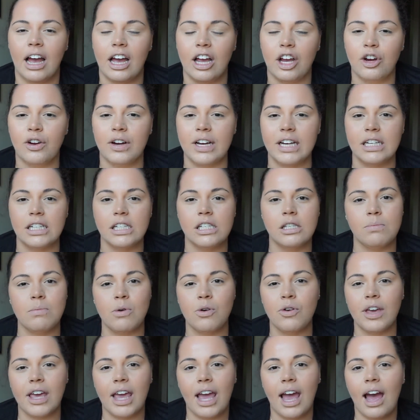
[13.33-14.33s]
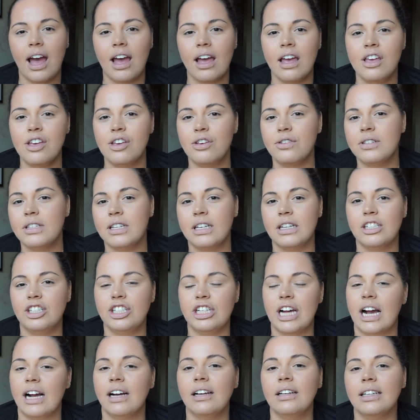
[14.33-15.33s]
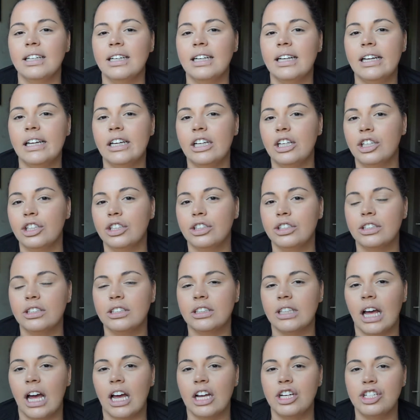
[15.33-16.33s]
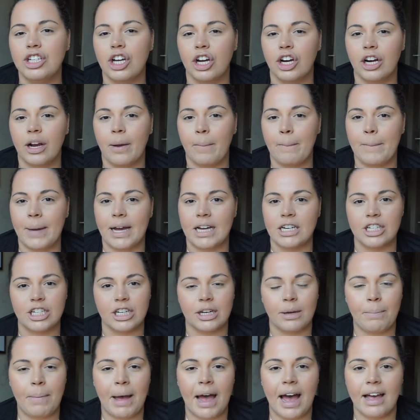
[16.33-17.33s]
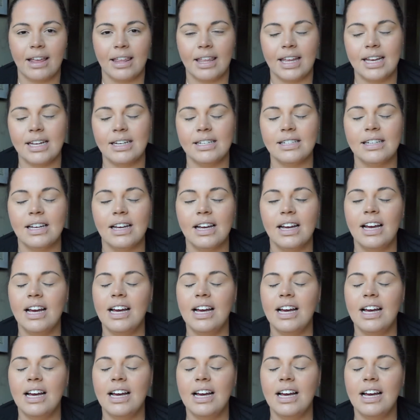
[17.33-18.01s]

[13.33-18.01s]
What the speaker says: a green smoky eye using Jaclyn Hill's Dark Magic palette.